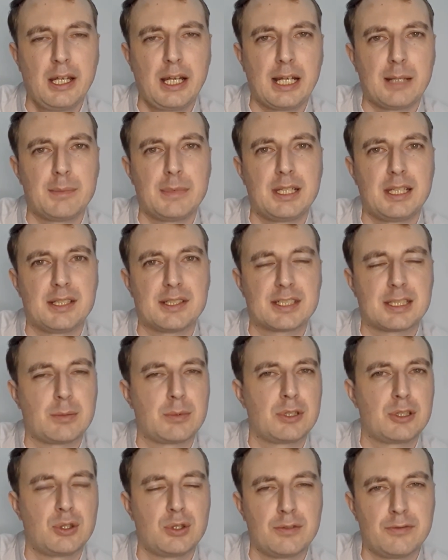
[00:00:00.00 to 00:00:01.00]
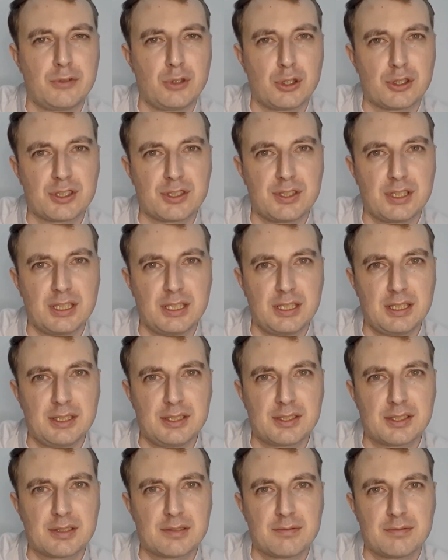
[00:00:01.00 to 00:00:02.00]
I mean, some of the
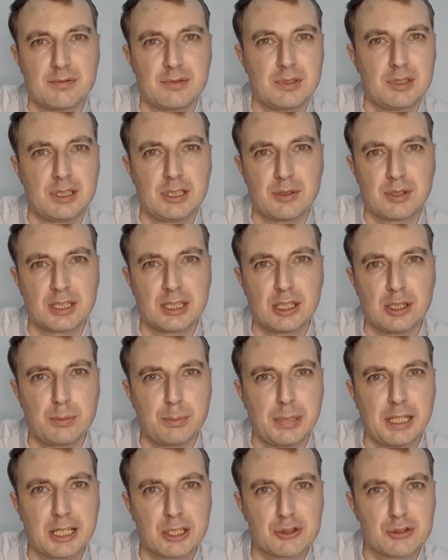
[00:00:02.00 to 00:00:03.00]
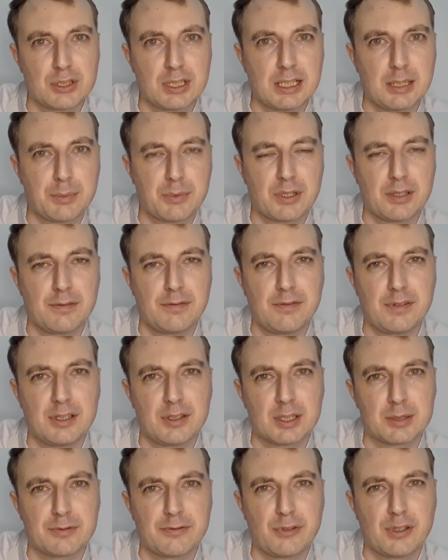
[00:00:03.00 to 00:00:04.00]
universities, you know, they're going bankrupt, they're
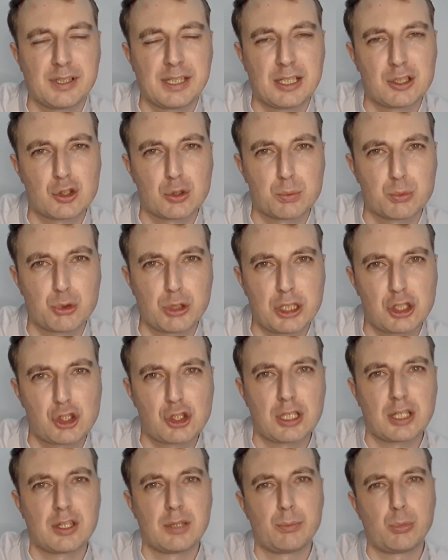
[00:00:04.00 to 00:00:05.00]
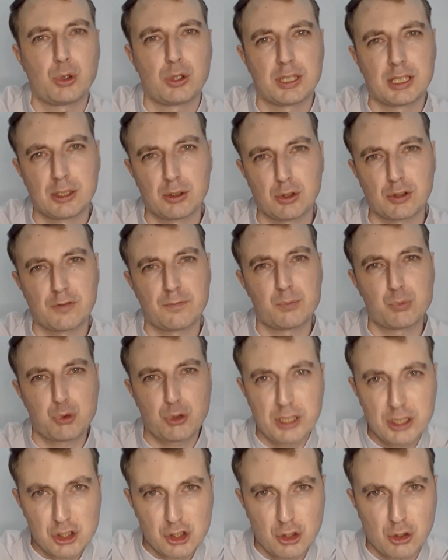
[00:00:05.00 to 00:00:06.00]
feeling financial pressure, they're putting a lot of
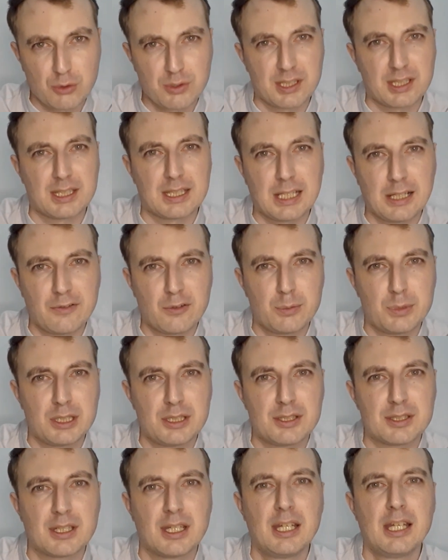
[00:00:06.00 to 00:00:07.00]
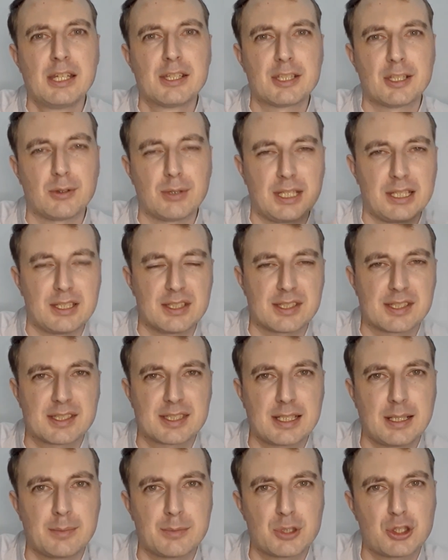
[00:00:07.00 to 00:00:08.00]
pressure on the government to let in
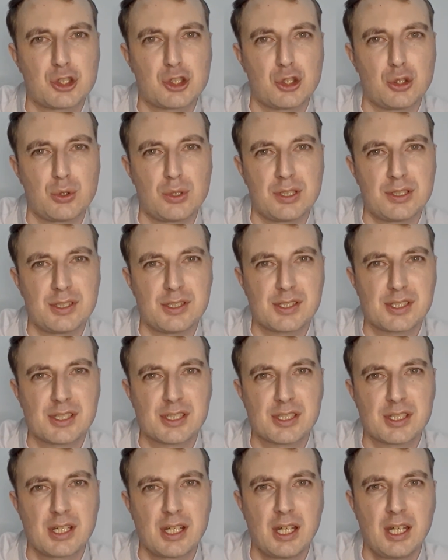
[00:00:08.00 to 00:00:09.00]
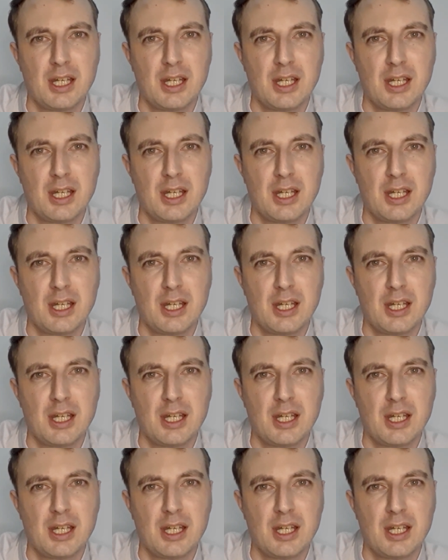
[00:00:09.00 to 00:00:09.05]
some students.